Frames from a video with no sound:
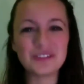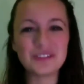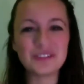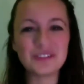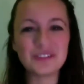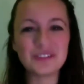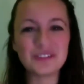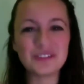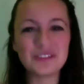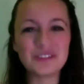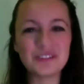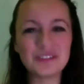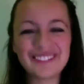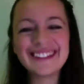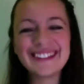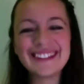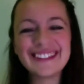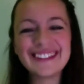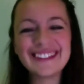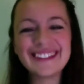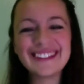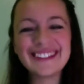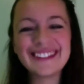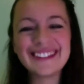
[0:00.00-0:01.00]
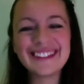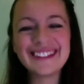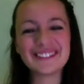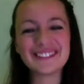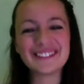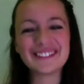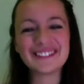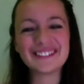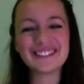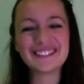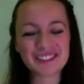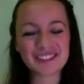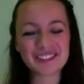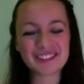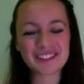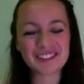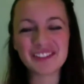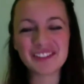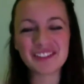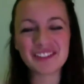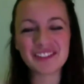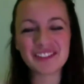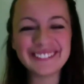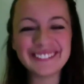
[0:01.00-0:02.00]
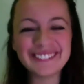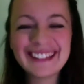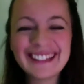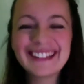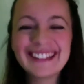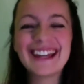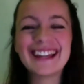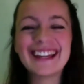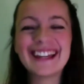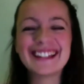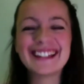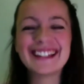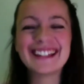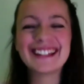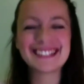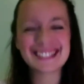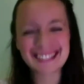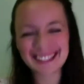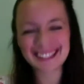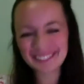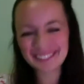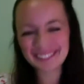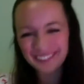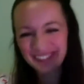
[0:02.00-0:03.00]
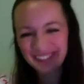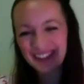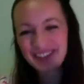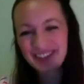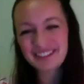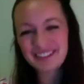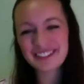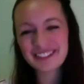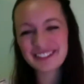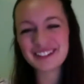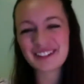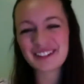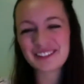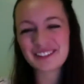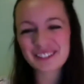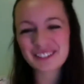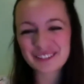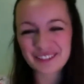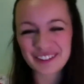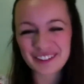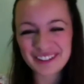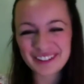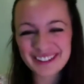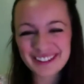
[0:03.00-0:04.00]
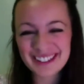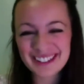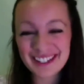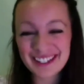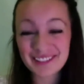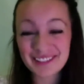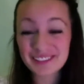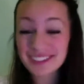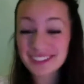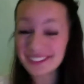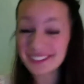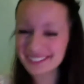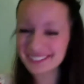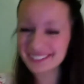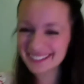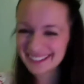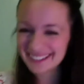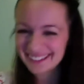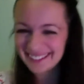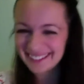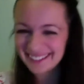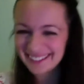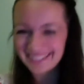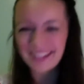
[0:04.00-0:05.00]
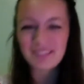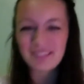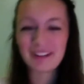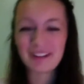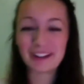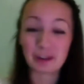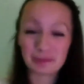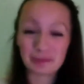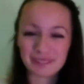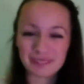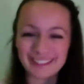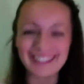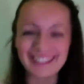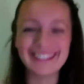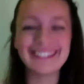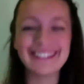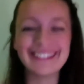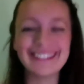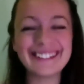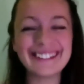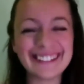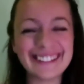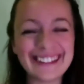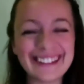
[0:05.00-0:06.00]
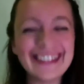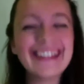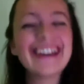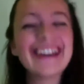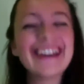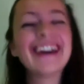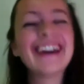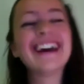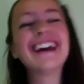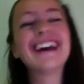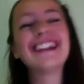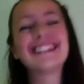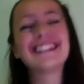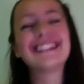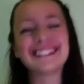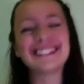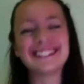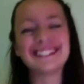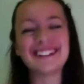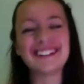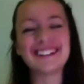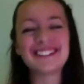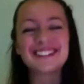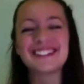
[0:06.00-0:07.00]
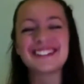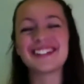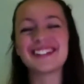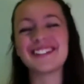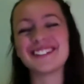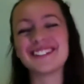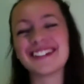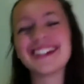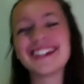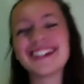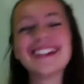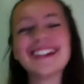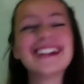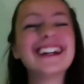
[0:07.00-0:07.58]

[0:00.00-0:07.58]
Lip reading: Thank you, and thanks for having me on. And if you ever do come to France, and I'm still here, I might not be, then you have to tell me.